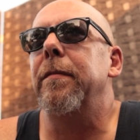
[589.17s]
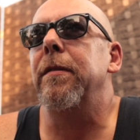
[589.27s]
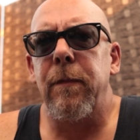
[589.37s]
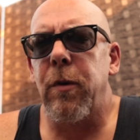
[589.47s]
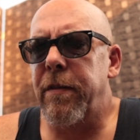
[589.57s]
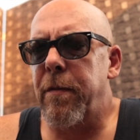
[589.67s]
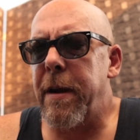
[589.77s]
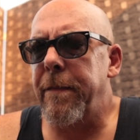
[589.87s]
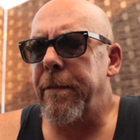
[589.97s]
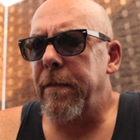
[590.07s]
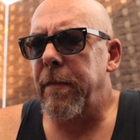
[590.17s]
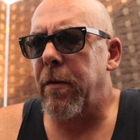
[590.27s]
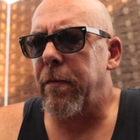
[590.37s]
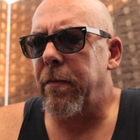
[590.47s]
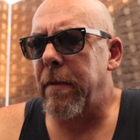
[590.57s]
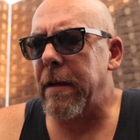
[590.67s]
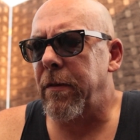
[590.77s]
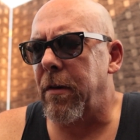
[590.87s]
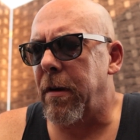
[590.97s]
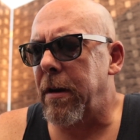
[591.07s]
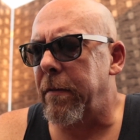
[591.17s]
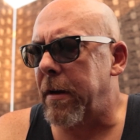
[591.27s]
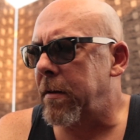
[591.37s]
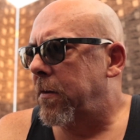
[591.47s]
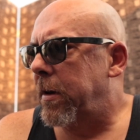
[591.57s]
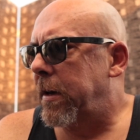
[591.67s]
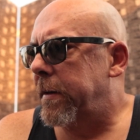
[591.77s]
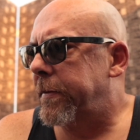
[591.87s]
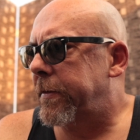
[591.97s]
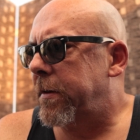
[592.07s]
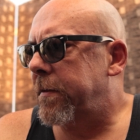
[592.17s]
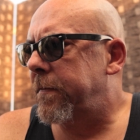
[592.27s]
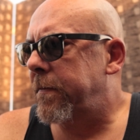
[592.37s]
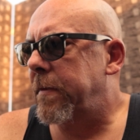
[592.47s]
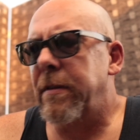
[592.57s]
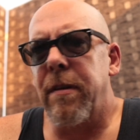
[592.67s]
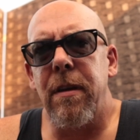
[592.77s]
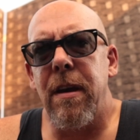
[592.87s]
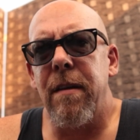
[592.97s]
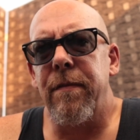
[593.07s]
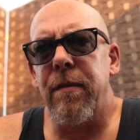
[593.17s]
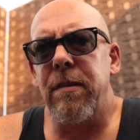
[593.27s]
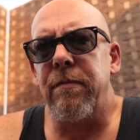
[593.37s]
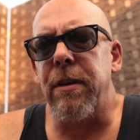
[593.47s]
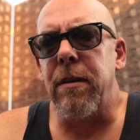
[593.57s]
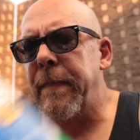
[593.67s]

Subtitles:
something. Works for me. So that's good anyway. So I guess that's all I have for this week.